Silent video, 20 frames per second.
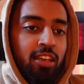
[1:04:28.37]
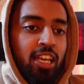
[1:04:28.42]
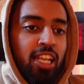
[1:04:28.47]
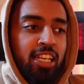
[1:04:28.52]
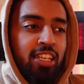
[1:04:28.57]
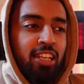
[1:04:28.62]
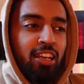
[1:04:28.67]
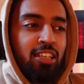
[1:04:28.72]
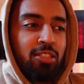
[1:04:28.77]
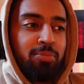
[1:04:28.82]

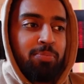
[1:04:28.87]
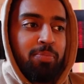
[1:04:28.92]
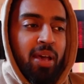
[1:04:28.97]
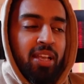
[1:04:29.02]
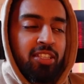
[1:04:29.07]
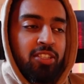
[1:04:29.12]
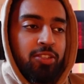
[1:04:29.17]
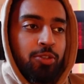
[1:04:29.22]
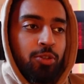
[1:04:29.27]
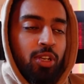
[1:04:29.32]
it does
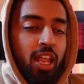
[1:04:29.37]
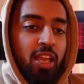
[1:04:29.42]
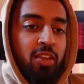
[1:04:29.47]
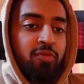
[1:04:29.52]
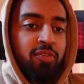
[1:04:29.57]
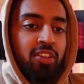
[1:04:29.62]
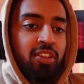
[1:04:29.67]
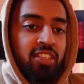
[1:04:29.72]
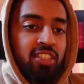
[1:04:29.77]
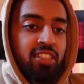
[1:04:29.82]
better your
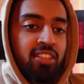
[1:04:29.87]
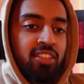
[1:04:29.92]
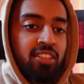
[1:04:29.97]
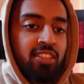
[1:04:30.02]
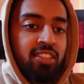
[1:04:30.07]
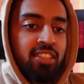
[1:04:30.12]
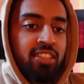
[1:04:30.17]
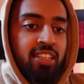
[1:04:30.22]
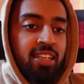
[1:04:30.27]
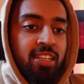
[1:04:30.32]
life in a
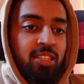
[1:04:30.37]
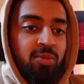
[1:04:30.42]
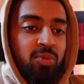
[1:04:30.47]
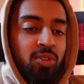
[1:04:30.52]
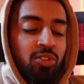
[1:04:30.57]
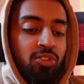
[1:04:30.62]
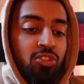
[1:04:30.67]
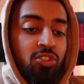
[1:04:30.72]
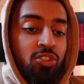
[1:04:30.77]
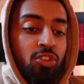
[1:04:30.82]
certain sense,
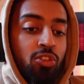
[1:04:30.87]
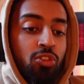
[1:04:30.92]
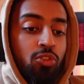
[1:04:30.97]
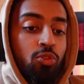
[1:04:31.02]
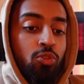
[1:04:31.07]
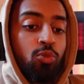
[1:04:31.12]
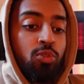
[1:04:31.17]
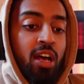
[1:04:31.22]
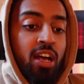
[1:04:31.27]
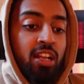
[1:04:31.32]
because to
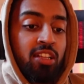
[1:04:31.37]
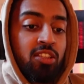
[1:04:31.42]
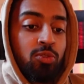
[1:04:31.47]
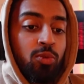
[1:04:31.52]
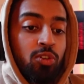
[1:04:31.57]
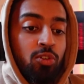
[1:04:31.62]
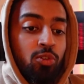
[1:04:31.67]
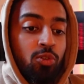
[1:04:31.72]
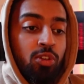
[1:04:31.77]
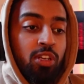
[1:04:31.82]
do that
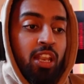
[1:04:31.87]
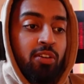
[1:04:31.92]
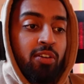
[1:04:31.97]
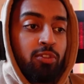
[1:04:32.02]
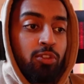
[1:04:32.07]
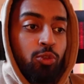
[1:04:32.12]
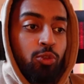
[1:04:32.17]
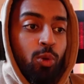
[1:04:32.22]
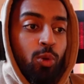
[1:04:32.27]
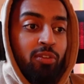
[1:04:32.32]
to a good
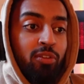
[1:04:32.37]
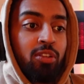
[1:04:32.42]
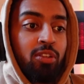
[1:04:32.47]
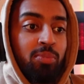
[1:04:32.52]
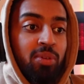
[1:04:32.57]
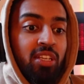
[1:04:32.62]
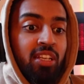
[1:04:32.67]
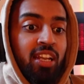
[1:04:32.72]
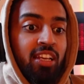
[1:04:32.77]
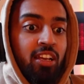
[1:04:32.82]
level, you have to
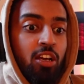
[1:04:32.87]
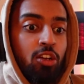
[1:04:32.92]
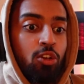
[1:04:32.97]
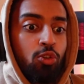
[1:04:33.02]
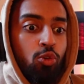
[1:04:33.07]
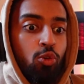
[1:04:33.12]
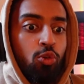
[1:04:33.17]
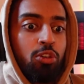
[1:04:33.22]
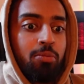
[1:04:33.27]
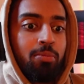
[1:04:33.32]
be like a
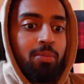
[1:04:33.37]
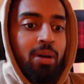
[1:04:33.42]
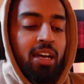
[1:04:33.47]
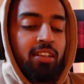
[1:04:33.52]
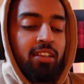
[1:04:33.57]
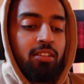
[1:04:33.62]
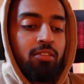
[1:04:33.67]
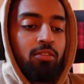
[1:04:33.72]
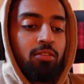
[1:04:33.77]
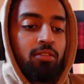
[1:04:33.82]
good
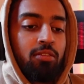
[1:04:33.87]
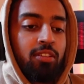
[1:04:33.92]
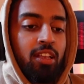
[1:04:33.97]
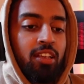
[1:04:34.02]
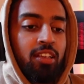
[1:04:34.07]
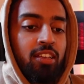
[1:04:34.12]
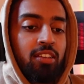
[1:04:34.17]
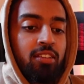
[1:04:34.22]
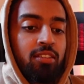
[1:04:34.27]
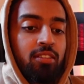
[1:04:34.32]
man,
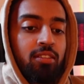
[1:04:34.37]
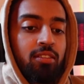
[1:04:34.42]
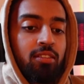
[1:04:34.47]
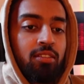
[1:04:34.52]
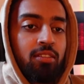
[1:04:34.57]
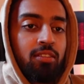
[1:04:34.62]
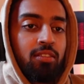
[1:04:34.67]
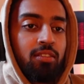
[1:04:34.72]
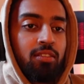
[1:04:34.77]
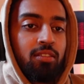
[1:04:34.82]
like,
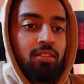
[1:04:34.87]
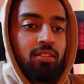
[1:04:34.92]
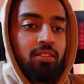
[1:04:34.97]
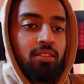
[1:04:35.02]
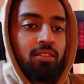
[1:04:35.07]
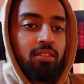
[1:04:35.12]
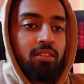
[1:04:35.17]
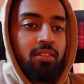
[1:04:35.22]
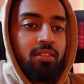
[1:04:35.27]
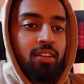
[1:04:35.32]

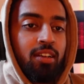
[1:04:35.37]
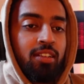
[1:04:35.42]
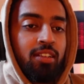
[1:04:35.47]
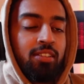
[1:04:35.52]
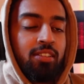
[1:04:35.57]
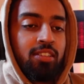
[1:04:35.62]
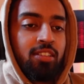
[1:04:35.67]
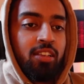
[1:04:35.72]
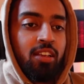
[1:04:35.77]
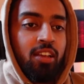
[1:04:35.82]

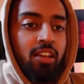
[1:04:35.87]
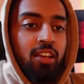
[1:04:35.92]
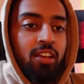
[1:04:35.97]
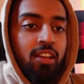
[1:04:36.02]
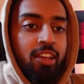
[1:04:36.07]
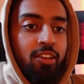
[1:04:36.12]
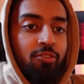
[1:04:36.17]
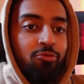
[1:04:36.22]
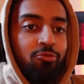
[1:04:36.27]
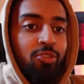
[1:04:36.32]
and
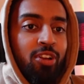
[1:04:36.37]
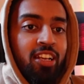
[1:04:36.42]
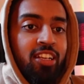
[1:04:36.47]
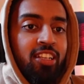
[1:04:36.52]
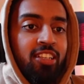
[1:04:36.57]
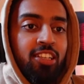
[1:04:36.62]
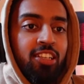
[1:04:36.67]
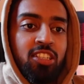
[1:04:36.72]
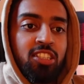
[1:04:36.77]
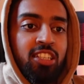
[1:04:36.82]
it
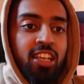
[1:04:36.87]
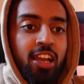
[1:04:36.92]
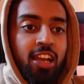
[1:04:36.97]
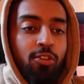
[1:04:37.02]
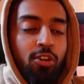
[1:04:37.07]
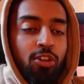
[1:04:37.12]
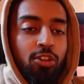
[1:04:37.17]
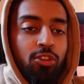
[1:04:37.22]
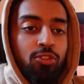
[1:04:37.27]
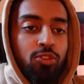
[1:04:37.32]
really does
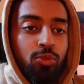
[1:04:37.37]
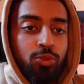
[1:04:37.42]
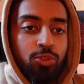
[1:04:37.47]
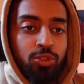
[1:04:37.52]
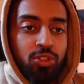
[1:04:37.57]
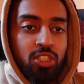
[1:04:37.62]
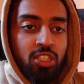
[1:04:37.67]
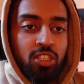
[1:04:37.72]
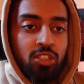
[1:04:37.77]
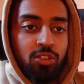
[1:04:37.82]
skyrocket your
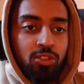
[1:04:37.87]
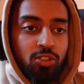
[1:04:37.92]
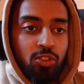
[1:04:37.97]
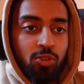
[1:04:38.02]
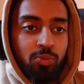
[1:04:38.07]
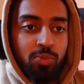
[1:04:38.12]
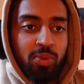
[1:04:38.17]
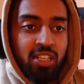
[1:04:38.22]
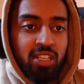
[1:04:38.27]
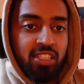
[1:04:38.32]
social skills,
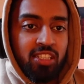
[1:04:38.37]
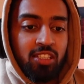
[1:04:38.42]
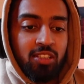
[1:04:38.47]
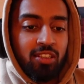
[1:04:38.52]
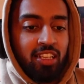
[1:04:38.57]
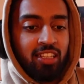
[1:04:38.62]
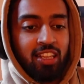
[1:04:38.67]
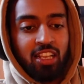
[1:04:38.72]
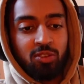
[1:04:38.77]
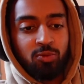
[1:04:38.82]
your ability to,
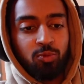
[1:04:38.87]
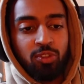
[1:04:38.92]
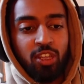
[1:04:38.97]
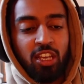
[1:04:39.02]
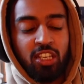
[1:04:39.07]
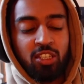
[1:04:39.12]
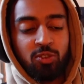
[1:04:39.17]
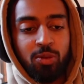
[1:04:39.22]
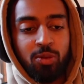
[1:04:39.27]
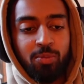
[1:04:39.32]
like,
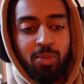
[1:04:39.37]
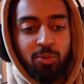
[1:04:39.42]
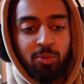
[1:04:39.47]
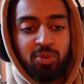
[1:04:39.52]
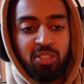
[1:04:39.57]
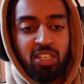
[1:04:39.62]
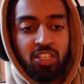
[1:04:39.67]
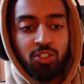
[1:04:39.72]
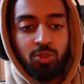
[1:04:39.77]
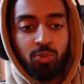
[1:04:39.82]
that's where my
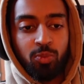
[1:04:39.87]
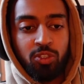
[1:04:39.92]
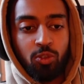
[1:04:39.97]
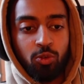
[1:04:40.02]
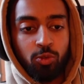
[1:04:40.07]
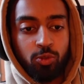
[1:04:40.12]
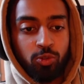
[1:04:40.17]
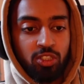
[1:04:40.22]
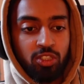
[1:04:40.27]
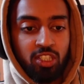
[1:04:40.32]
obsession with
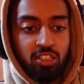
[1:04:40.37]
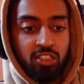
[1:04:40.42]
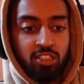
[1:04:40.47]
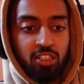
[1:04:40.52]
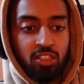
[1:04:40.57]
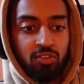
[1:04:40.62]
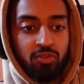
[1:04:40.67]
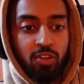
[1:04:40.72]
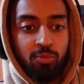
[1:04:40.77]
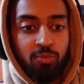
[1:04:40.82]
social skills
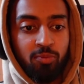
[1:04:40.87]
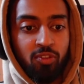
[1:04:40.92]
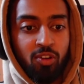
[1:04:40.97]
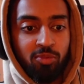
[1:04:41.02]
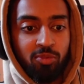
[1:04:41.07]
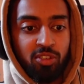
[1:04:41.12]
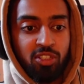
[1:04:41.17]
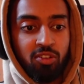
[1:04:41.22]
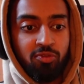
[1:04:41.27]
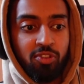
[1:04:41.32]
does come from,
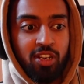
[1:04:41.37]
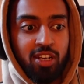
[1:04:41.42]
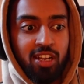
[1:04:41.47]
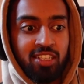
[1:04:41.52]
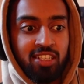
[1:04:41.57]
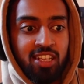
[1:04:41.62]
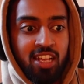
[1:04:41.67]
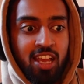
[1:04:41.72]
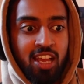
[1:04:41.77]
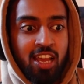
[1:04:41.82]
because I
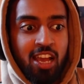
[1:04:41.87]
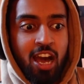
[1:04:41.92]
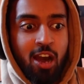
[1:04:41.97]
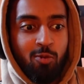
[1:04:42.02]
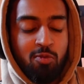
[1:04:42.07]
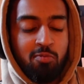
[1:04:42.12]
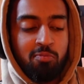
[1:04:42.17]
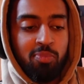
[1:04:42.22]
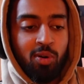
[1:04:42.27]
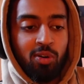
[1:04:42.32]
realized
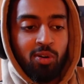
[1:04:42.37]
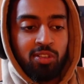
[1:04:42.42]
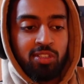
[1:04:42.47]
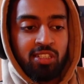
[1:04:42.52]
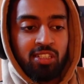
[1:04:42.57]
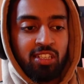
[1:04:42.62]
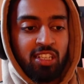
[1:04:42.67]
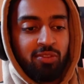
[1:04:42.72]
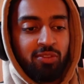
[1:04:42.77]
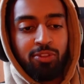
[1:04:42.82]
how
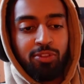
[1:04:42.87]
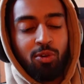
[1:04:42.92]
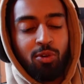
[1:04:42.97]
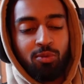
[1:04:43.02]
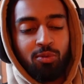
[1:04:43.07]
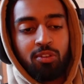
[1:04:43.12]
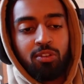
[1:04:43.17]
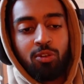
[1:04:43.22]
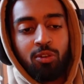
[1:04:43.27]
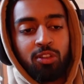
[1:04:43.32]
important, even
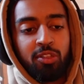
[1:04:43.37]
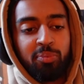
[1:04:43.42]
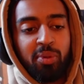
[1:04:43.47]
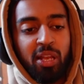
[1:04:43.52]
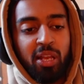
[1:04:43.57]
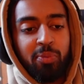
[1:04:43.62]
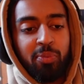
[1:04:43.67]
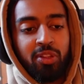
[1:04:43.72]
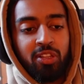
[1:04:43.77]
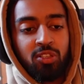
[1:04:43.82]
though all the
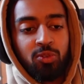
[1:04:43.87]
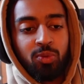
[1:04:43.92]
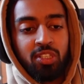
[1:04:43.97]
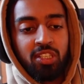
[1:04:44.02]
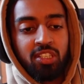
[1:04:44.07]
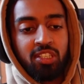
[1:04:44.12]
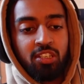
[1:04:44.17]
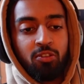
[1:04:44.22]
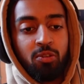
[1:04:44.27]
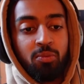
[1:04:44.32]
black pillars will
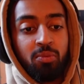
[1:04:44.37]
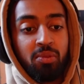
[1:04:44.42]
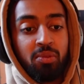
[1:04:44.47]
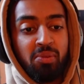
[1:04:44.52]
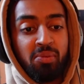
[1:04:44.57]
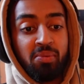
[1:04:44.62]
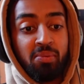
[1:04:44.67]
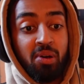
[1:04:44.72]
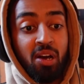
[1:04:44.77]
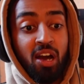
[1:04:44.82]
disagree with
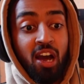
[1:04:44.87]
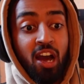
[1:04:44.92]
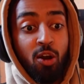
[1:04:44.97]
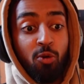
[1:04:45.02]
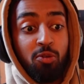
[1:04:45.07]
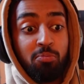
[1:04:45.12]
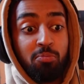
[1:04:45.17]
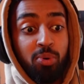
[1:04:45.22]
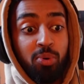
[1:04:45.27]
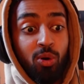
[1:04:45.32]
you, but how
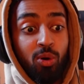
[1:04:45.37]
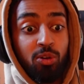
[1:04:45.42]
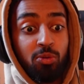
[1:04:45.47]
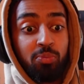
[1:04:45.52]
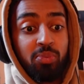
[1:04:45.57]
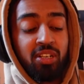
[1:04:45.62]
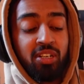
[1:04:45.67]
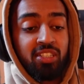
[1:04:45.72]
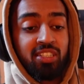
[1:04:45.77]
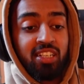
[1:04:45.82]
important
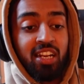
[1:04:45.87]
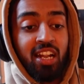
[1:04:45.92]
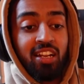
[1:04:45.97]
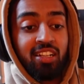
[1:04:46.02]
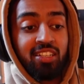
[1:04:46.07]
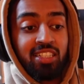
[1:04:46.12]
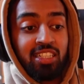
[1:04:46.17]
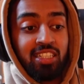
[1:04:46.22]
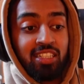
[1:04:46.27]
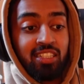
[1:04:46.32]

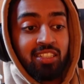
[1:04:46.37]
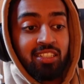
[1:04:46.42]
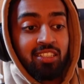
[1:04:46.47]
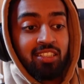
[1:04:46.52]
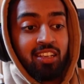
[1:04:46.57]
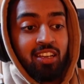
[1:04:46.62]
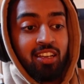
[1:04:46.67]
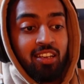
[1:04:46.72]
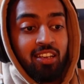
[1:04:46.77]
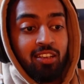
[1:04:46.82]
personality is
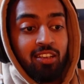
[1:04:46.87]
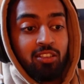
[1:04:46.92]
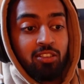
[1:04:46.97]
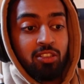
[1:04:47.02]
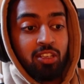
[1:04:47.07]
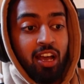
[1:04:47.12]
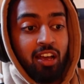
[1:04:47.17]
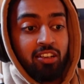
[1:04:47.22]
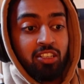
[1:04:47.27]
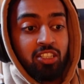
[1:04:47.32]

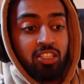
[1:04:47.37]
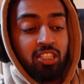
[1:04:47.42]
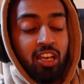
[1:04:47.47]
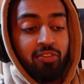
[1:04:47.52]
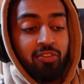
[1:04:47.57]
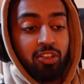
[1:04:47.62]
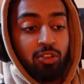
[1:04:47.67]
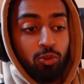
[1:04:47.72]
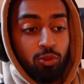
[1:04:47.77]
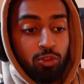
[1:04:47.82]
to actually
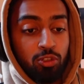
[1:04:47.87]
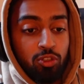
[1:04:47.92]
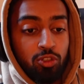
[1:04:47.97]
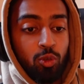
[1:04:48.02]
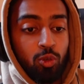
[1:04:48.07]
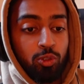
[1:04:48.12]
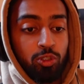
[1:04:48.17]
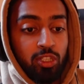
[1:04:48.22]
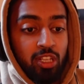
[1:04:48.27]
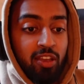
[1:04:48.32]
having a good
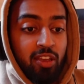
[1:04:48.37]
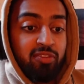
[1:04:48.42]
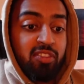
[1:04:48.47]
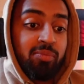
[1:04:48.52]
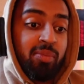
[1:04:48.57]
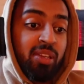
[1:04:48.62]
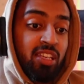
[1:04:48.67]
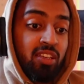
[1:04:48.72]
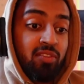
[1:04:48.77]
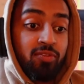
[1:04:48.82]
social life, to
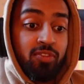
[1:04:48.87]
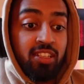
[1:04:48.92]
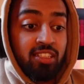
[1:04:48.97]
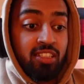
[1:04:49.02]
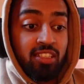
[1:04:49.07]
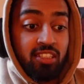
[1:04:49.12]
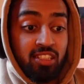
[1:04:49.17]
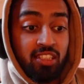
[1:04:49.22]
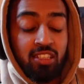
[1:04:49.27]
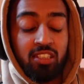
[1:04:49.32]
making friends,
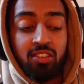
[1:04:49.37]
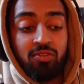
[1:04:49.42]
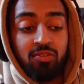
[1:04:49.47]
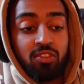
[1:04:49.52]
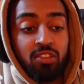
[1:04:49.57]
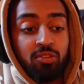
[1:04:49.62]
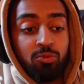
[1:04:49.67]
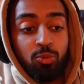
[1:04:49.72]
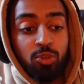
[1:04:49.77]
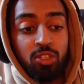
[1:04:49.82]
and
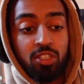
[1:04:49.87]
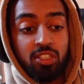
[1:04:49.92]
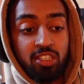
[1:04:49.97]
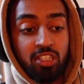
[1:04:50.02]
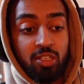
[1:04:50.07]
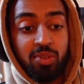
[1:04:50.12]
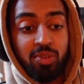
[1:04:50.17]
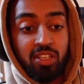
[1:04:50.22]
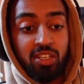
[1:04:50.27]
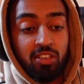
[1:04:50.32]
with
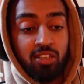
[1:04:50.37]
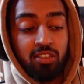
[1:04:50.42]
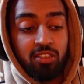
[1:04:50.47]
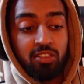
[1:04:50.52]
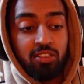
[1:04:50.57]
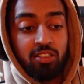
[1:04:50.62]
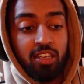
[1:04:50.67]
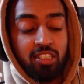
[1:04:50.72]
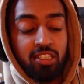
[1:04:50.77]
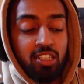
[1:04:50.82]
sleeping
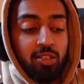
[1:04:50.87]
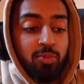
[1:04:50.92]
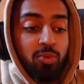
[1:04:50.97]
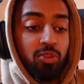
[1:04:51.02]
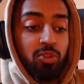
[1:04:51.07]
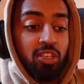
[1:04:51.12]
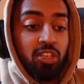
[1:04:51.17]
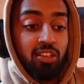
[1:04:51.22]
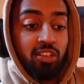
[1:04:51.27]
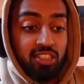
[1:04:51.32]

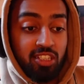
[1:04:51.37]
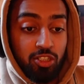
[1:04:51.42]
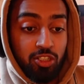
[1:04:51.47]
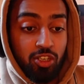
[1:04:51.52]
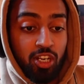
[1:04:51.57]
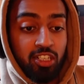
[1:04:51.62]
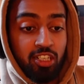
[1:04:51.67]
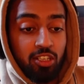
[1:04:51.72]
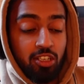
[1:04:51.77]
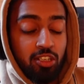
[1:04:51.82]
with girls and
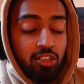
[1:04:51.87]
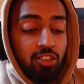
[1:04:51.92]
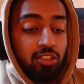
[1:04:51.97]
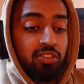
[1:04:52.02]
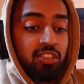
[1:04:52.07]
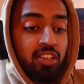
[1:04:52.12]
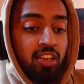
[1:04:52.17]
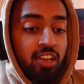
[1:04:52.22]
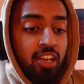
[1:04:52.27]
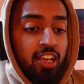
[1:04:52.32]
attracting
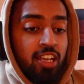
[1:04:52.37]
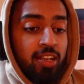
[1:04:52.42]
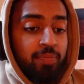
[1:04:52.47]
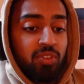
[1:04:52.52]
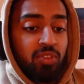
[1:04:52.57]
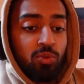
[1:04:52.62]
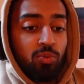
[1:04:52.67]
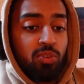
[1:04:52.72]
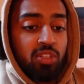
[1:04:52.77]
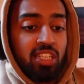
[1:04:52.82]
girls.
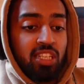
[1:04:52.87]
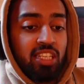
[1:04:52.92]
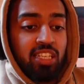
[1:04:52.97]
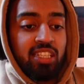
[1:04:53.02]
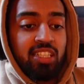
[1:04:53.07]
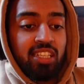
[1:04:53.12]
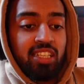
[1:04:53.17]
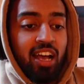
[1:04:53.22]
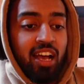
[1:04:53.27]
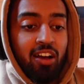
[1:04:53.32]
You
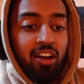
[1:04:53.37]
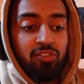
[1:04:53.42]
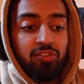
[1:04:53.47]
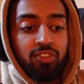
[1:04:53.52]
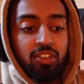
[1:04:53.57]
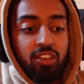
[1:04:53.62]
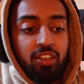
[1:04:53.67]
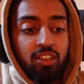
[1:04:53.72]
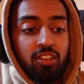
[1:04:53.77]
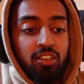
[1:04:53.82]
need to
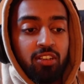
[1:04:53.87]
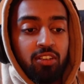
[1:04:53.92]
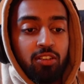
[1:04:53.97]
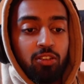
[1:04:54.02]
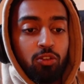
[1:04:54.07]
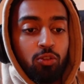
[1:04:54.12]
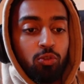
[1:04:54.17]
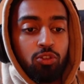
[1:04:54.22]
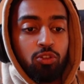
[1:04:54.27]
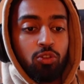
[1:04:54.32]
have
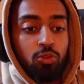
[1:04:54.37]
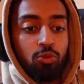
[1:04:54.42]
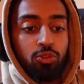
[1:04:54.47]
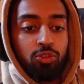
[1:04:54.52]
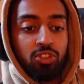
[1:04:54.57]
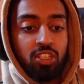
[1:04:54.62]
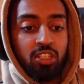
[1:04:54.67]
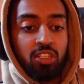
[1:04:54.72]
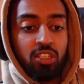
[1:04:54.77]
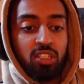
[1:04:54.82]
good
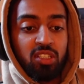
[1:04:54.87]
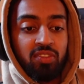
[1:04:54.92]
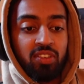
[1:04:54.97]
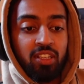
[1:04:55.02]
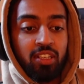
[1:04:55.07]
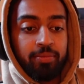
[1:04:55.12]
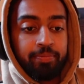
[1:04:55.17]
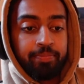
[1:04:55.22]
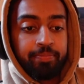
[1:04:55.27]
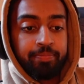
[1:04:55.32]
social skills for
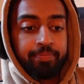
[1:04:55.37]
that.